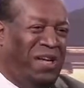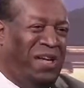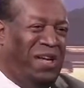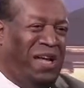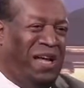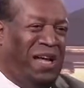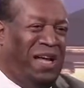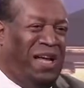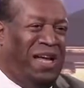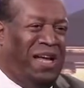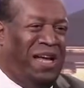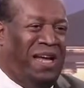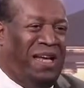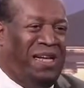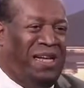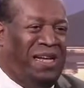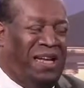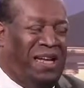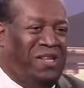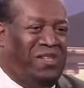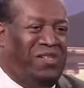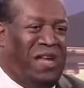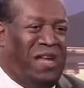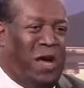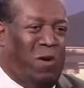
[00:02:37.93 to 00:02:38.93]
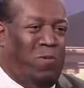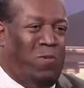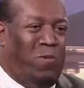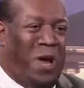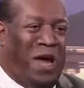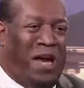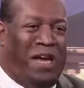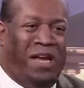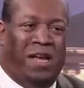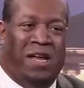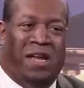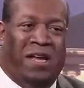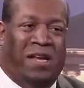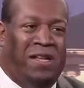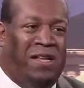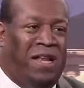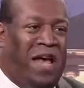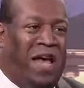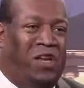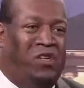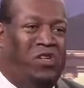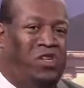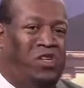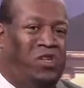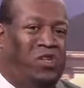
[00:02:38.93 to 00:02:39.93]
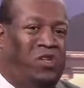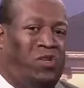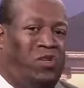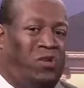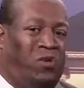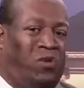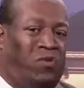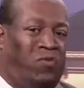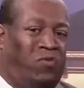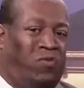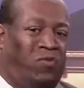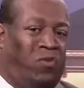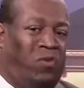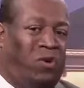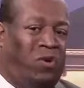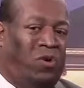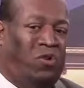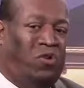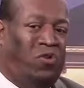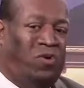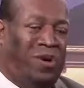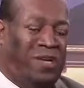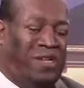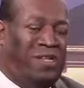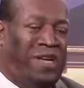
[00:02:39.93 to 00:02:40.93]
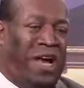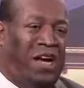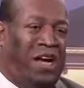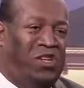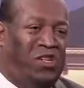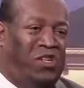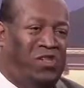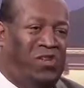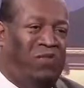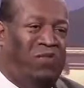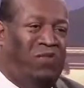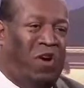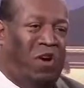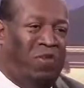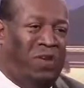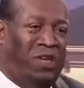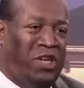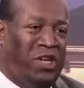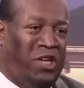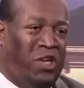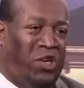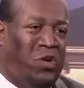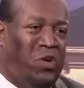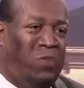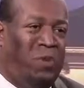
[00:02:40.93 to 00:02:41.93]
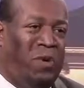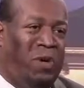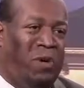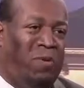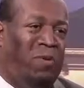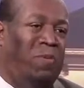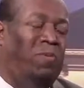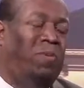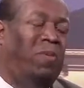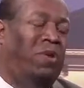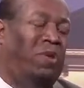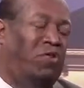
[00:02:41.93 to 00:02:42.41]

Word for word: uh, against that bank, not just for transactions involving Cuba,